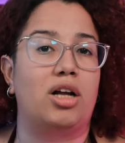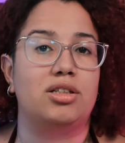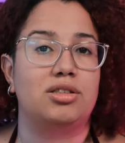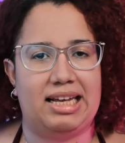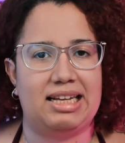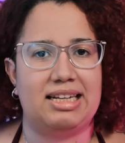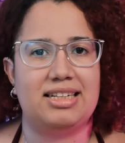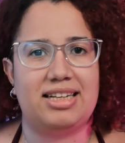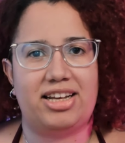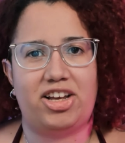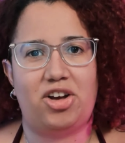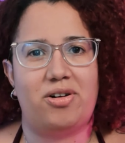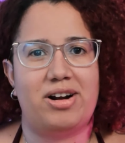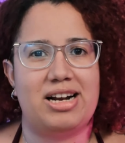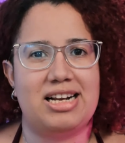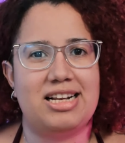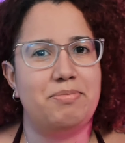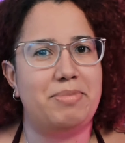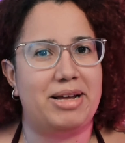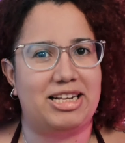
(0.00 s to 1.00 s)
And I
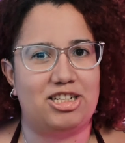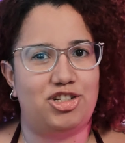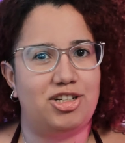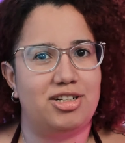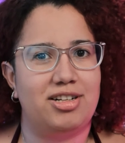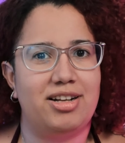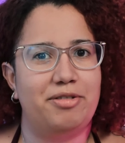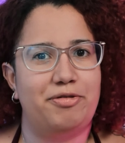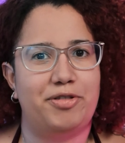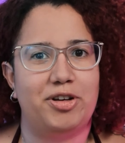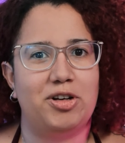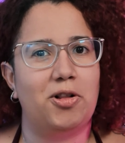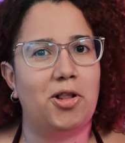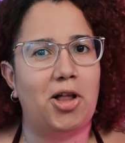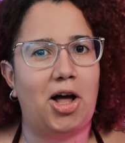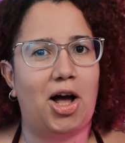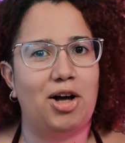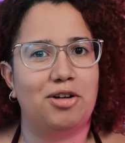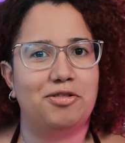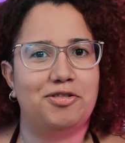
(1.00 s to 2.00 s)
already mentioned a few
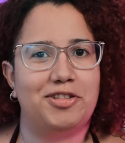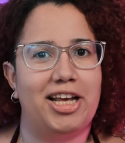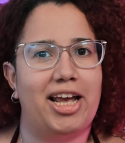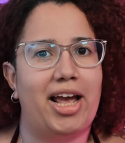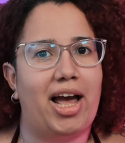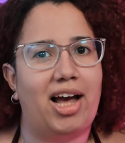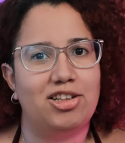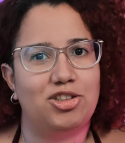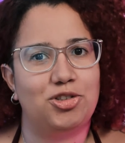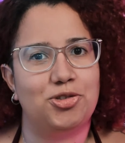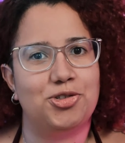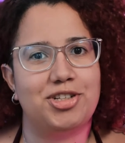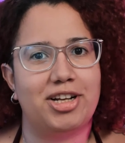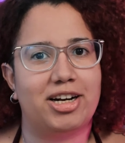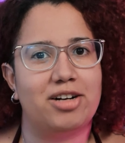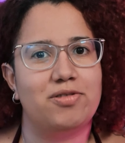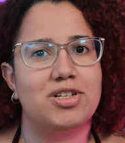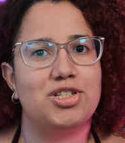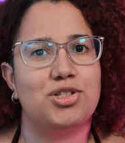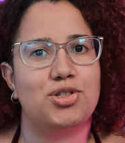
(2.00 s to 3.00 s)
of the AI tools that I
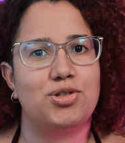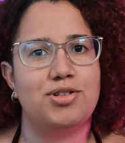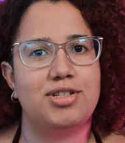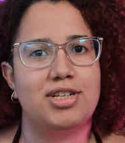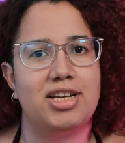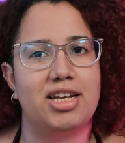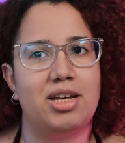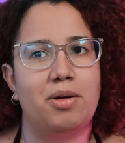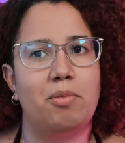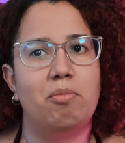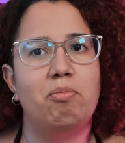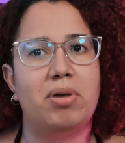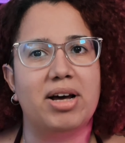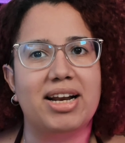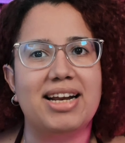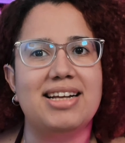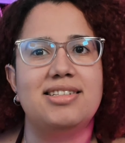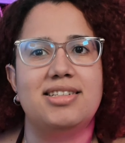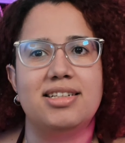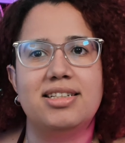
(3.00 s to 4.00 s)
was using, but
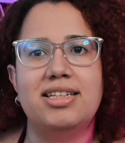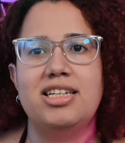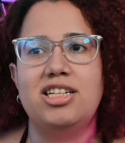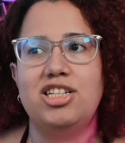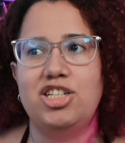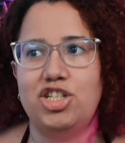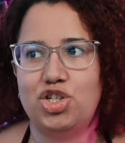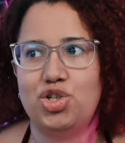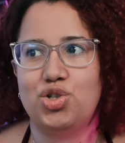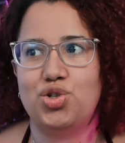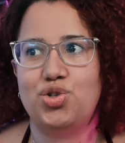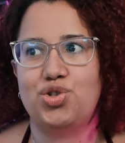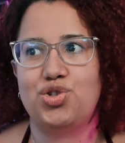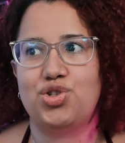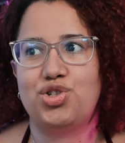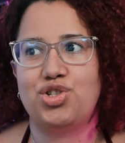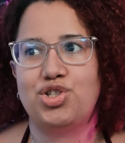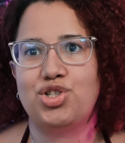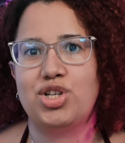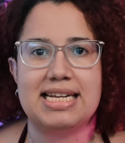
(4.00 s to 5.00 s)
I didn't
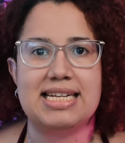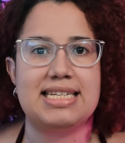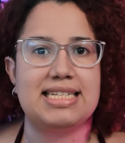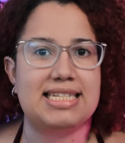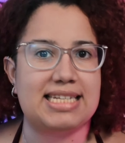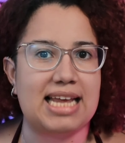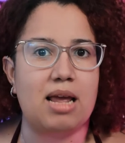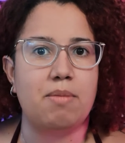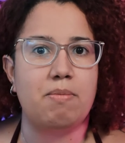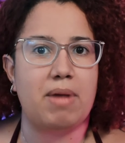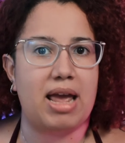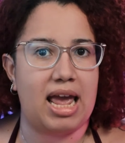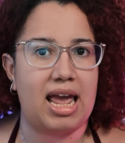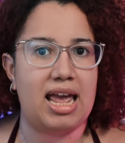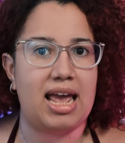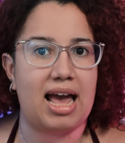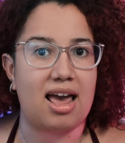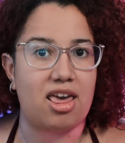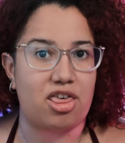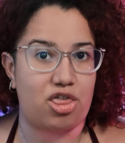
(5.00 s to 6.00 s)
use the same
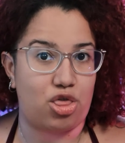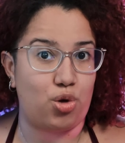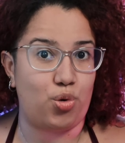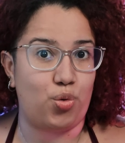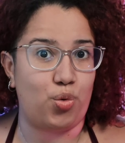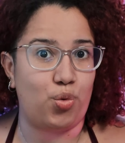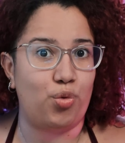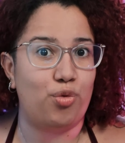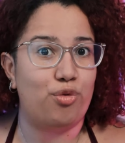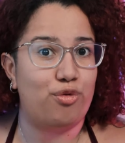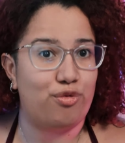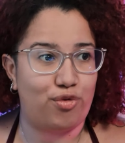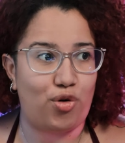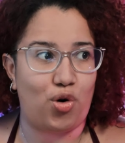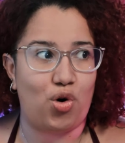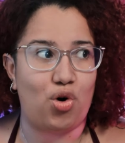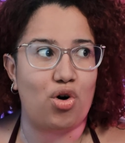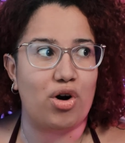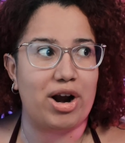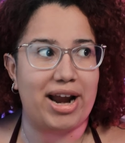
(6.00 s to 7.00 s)
AI tool
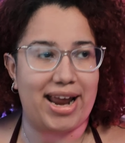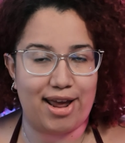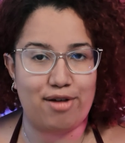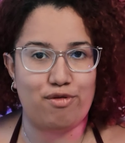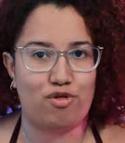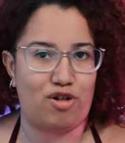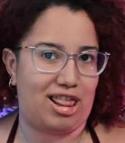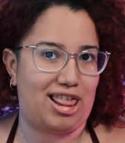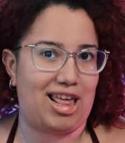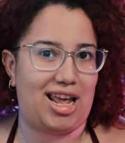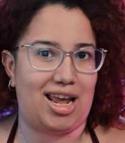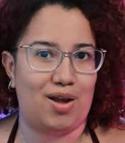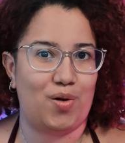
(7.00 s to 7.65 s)
for everything.